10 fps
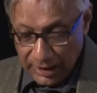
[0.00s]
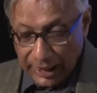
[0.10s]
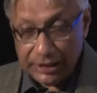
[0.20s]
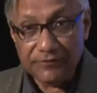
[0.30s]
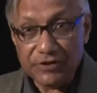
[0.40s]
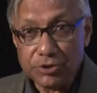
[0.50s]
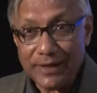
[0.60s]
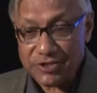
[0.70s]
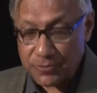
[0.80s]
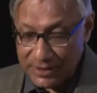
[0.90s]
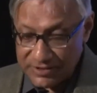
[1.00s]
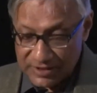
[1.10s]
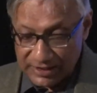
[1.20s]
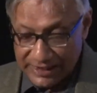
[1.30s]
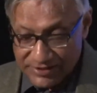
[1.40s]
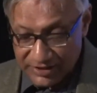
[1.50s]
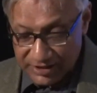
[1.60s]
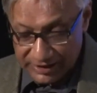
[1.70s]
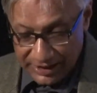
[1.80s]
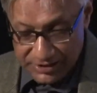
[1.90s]
I leave it to experts in
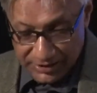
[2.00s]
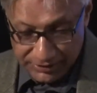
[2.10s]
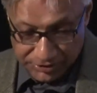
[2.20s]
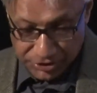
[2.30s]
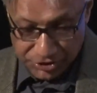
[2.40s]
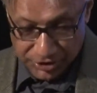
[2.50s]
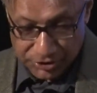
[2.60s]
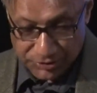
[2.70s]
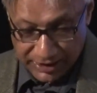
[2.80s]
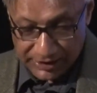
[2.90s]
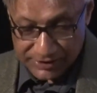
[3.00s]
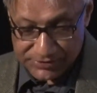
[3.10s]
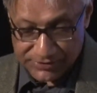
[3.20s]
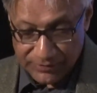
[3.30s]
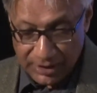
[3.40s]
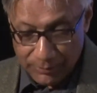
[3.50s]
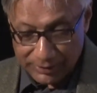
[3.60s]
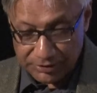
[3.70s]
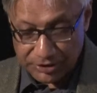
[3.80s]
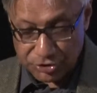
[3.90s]
classical Indian literature to tell us
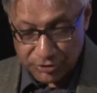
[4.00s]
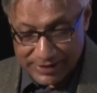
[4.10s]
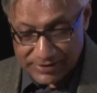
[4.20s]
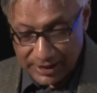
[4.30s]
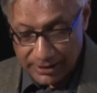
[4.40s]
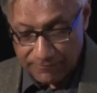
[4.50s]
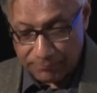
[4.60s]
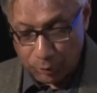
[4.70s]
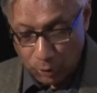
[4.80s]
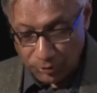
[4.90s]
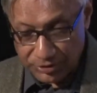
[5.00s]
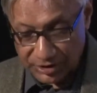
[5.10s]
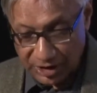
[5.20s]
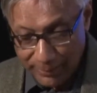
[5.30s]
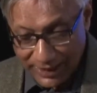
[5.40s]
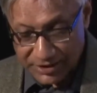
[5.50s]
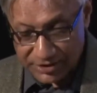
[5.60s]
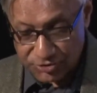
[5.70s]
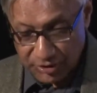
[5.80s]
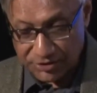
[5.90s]
whether the tracing of broad thematic
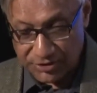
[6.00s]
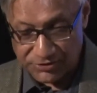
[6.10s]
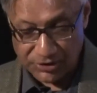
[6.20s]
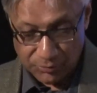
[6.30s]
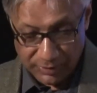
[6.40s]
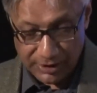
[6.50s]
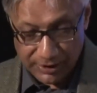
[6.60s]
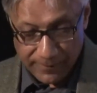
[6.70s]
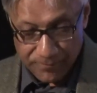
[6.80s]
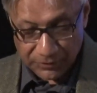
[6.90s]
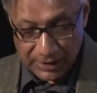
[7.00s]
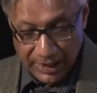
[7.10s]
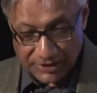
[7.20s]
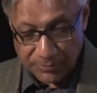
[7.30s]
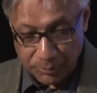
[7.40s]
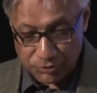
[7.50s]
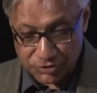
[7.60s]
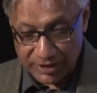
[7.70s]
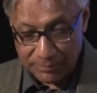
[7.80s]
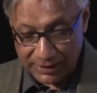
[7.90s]
structures in a work, as opposed
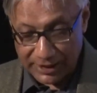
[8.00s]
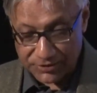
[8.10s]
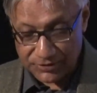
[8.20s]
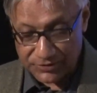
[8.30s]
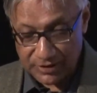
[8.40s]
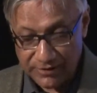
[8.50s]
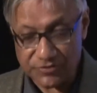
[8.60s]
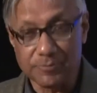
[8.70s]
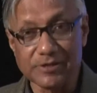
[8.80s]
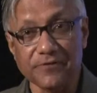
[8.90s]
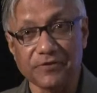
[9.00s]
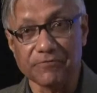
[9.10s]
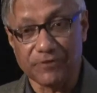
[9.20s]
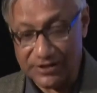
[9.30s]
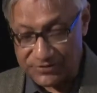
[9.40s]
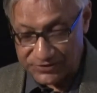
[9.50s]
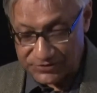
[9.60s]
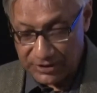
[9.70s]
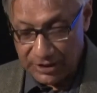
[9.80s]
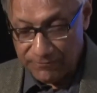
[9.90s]
to the implications of specific
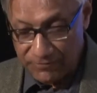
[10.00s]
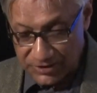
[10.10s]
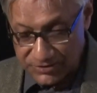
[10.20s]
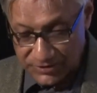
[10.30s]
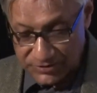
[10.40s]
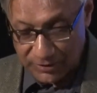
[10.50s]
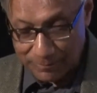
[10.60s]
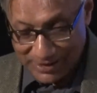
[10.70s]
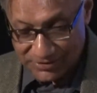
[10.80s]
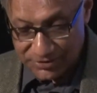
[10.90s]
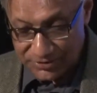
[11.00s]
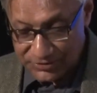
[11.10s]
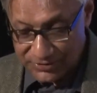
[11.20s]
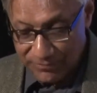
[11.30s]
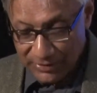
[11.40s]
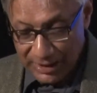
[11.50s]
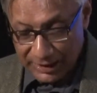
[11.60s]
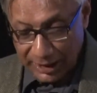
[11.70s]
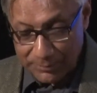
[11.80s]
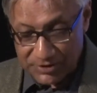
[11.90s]
phrases, verses, or passages,
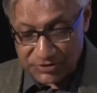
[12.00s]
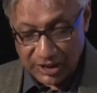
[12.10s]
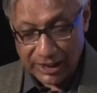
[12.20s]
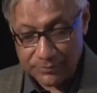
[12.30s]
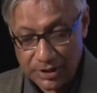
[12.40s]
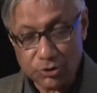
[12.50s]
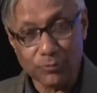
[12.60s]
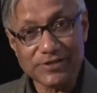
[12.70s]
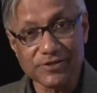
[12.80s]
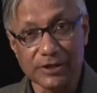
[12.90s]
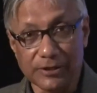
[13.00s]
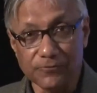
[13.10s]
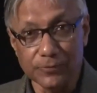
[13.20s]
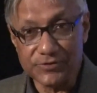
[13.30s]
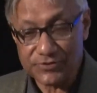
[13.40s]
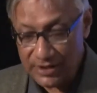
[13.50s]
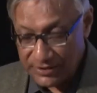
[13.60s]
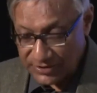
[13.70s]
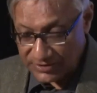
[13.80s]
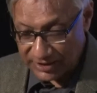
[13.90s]
can be ascribed to Western influence
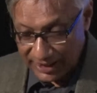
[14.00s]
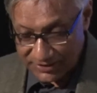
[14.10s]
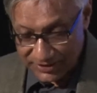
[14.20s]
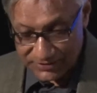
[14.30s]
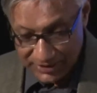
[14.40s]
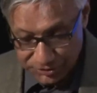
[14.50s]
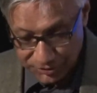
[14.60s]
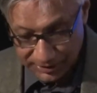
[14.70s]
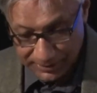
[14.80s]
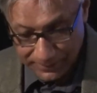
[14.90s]
since the 19th century.